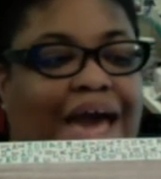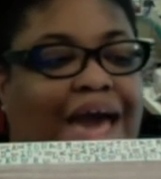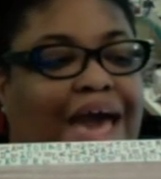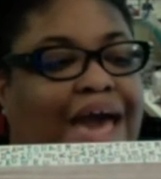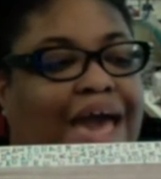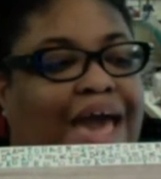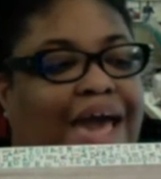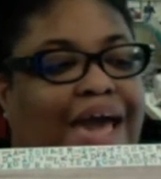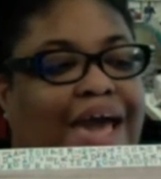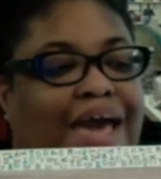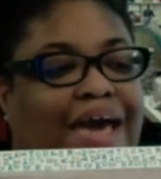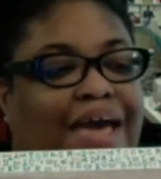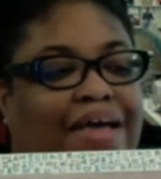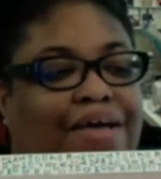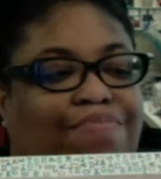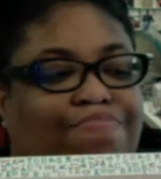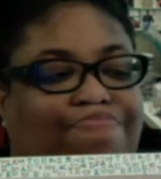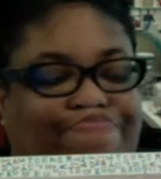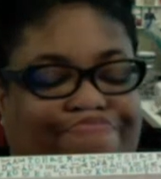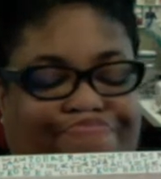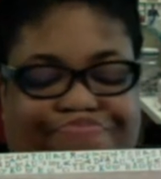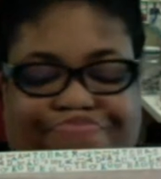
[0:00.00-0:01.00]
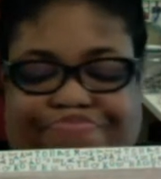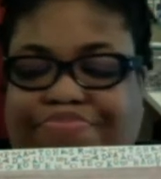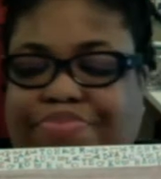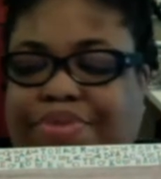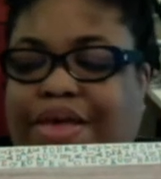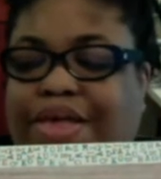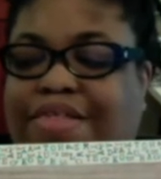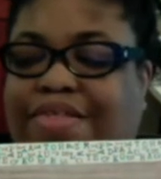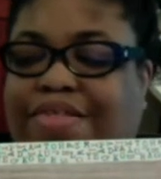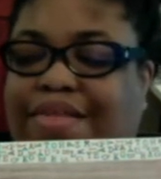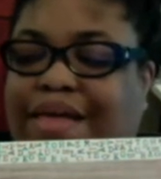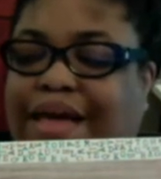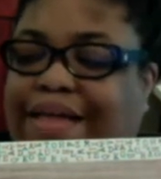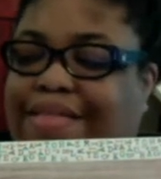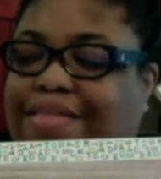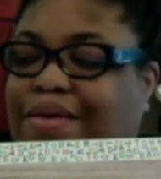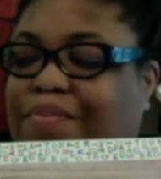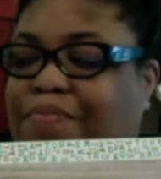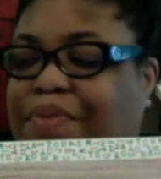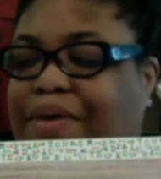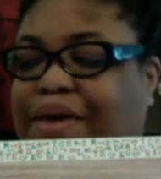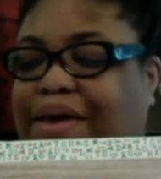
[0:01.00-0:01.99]
And it's not
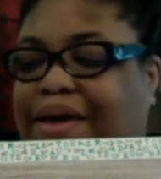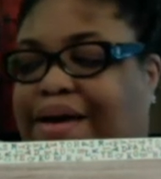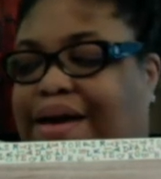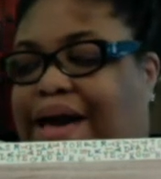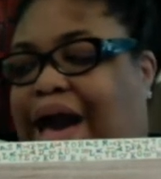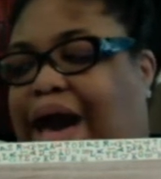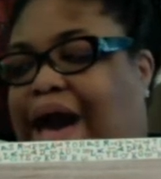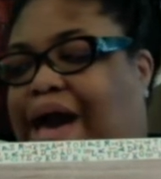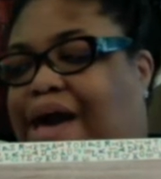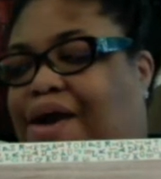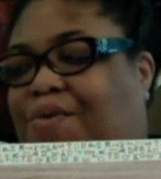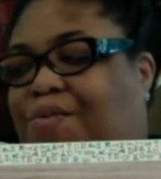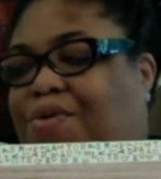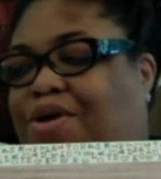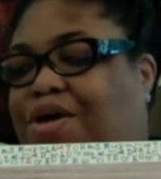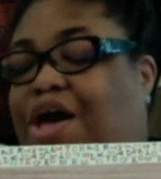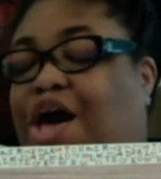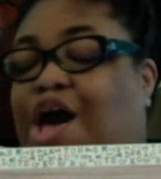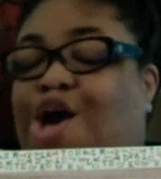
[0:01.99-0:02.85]
the pink I would